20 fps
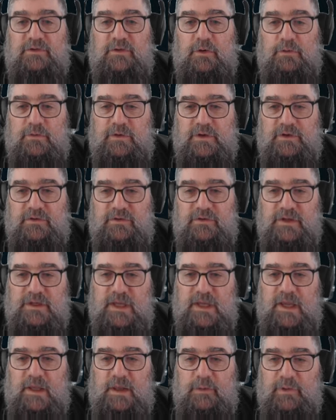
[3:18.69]
So there's
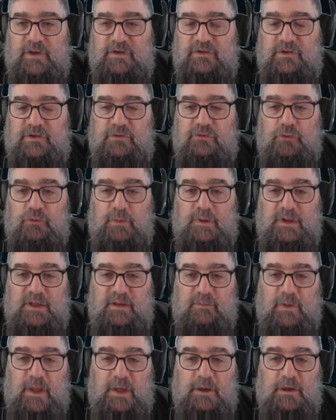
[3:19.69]
the LMS Jubilee
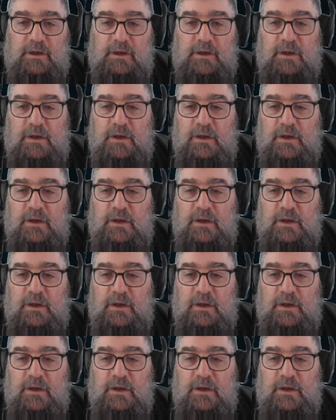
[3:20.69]
Black,